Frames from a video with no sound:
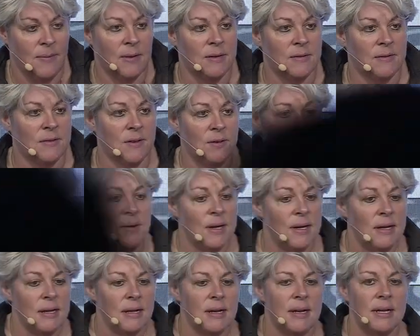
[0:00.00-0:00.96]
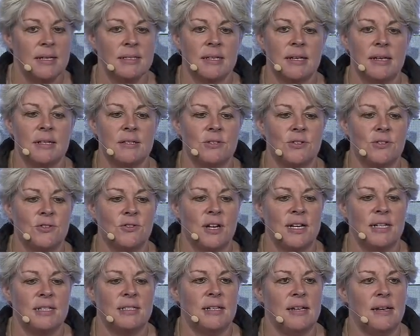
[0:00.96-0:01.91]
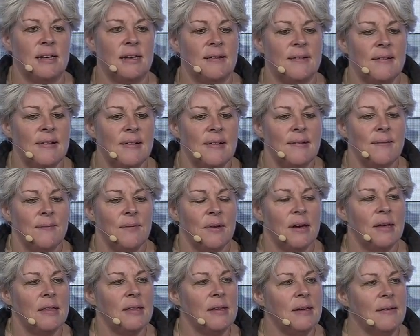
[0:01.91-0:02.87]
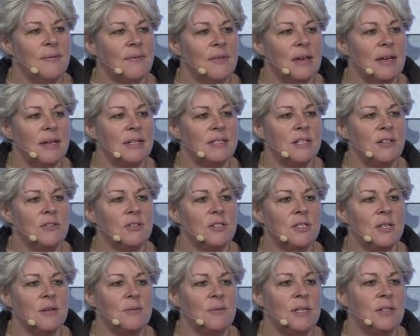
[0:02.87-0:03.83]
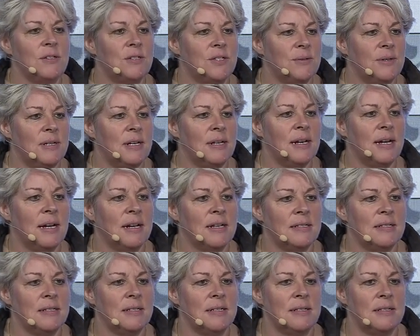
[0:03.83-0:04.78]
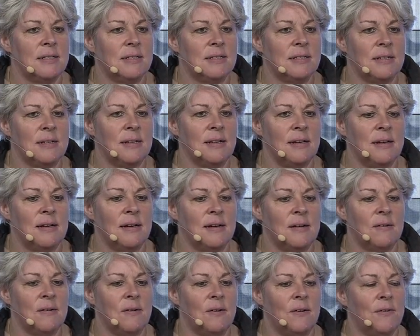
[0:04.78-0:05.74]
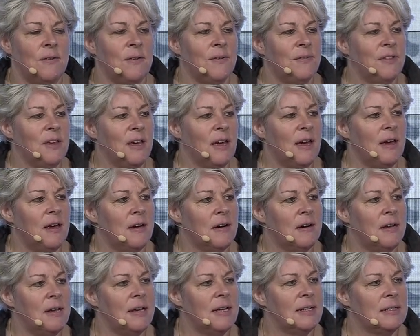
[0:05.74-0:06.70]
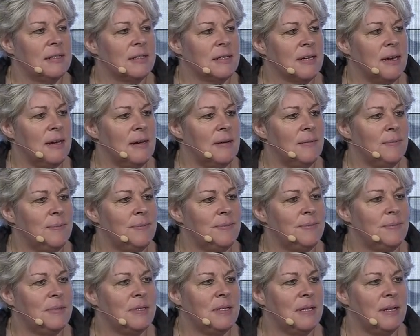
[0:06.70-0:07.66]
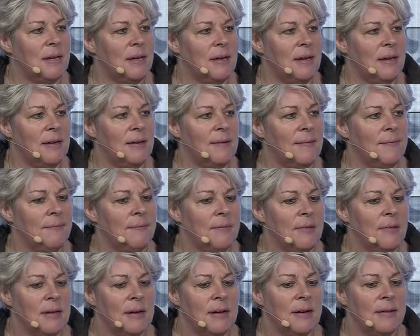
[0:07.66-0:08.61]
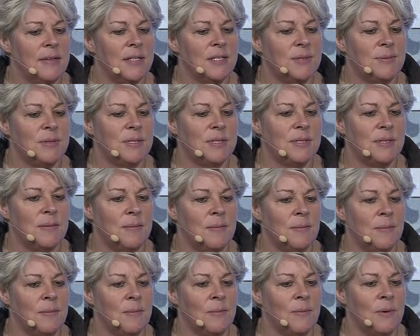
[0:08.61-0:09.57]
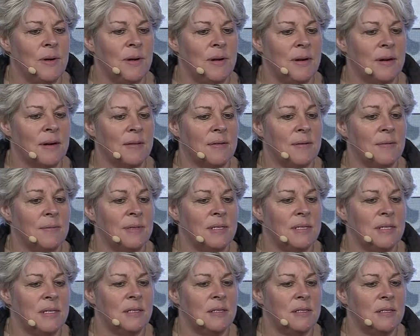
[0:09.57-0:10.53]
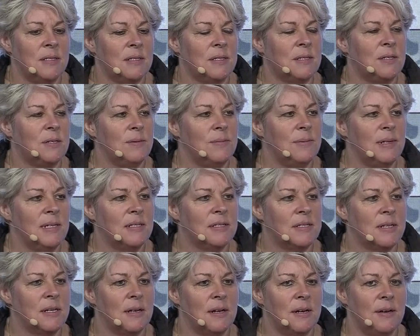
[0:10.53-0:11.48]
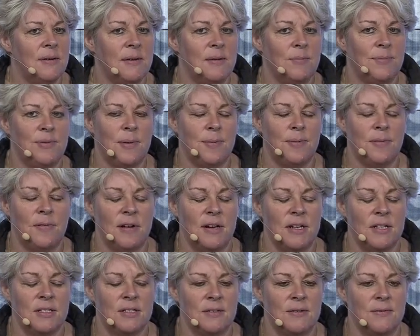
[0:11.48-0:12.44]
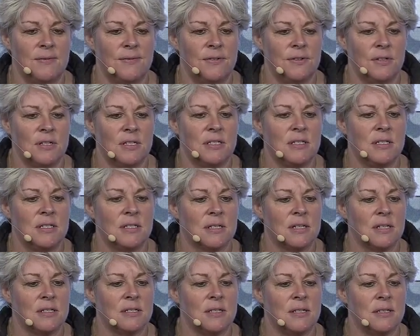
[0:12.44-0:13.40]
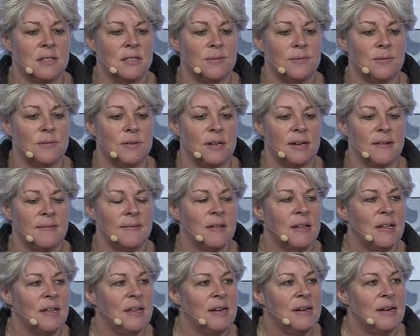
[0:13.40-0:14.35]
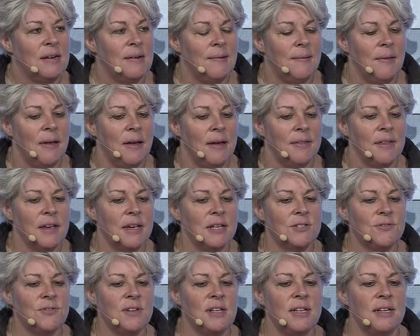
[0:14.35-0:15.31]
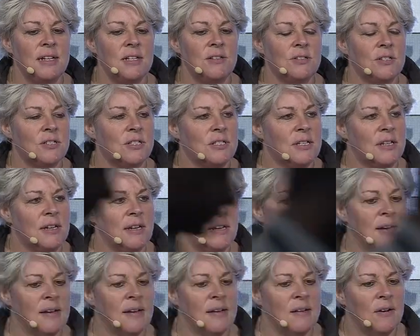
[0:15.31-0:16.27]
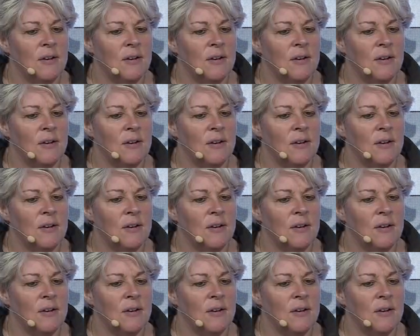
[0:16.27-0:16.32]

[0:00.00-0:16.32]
So let's get straight in. I think it's interesting when you do an analysis and of the AI landscape today, and this was some work that we did just 2 weeks ago in preparation for this discussion this morning. I think it's really interesting.